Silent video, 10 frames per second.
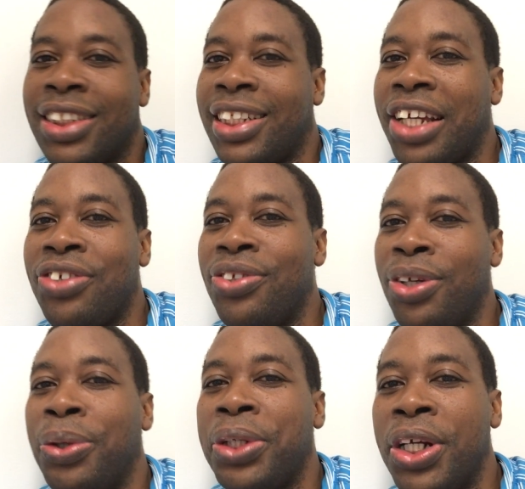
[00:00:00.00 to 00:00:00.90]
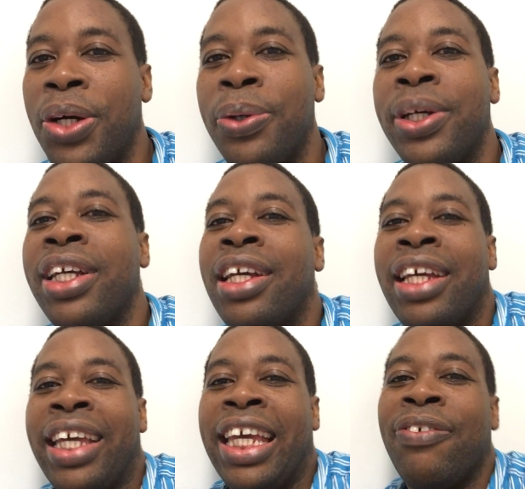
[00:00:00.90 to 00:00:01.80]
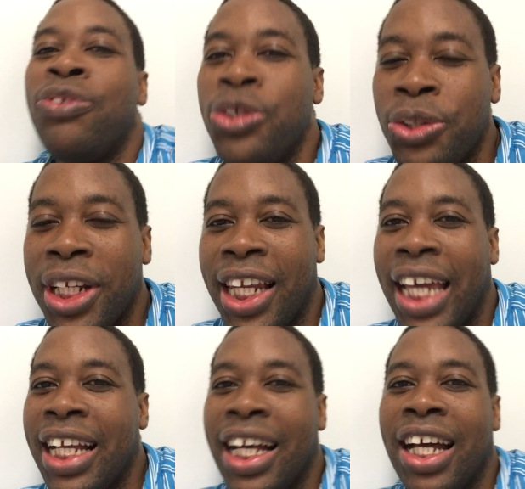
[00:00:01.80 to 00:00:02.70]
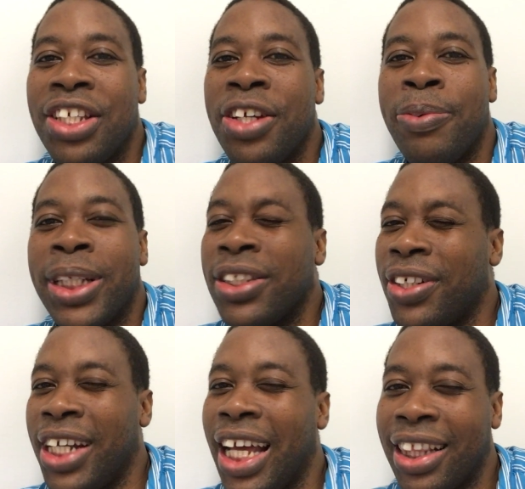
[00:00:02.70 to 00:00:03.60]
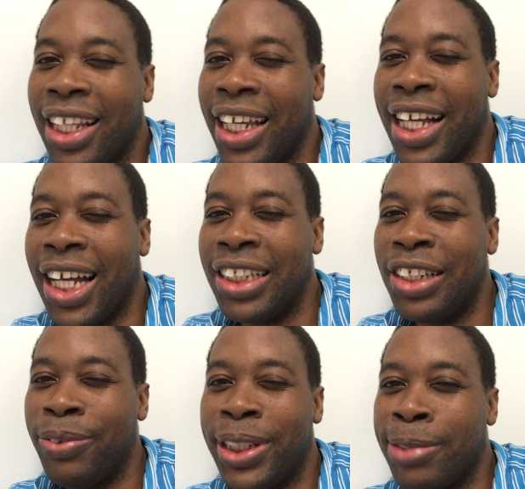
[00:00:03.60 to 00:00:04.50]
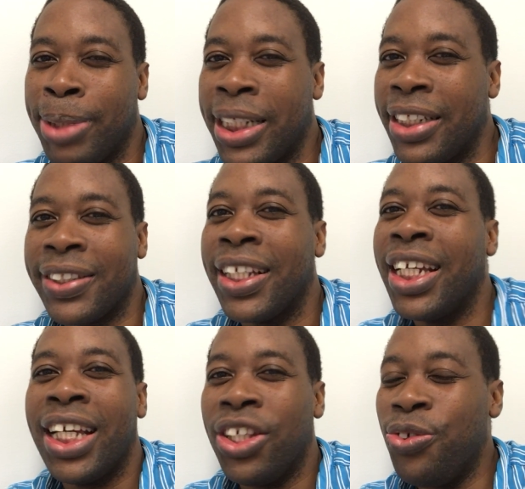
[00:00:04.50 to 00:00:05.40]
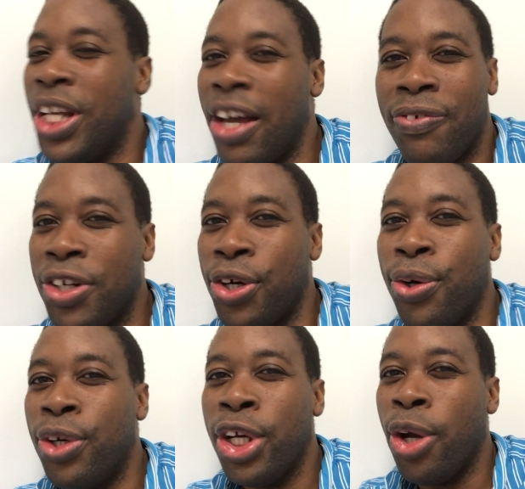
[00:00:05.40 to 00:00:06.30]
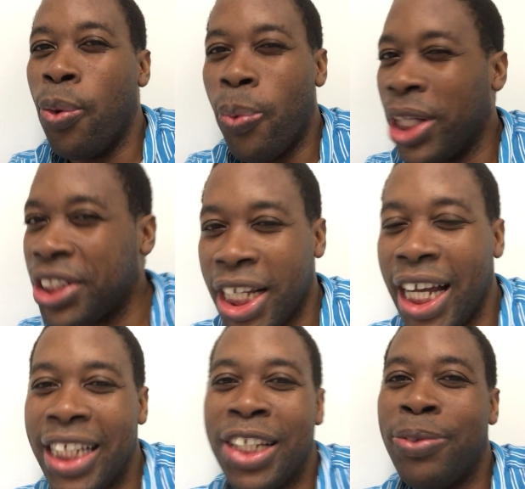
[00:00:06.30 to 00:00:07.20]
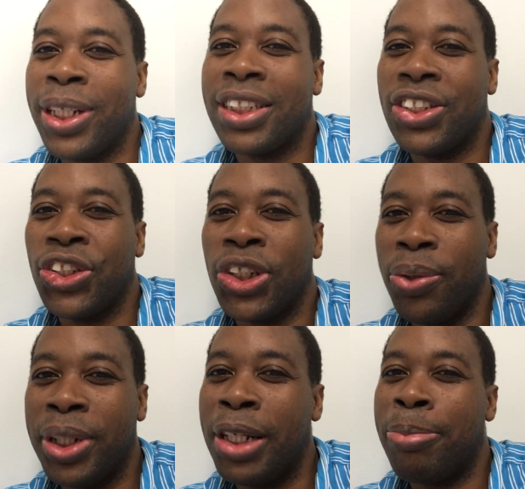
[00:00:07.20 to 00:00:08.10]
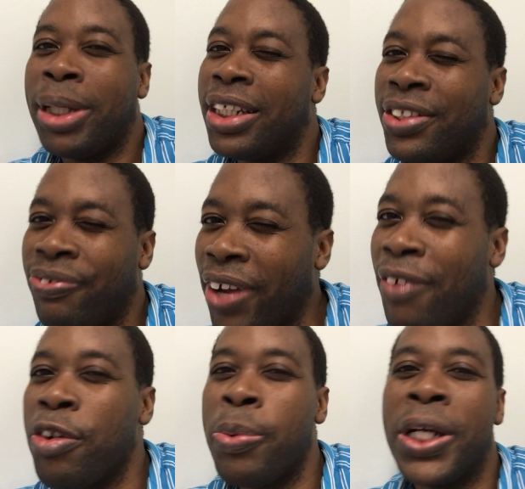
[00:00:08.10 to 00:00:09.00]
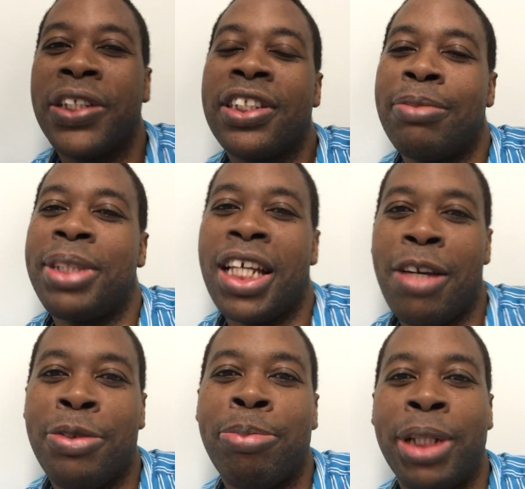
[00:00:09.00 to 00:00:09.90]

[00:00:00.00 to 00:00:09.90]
It's like you don't know if you should like Kanye West or not like Kanye West, because you never know which Kanye West is showing up, and it's very weird sometimes.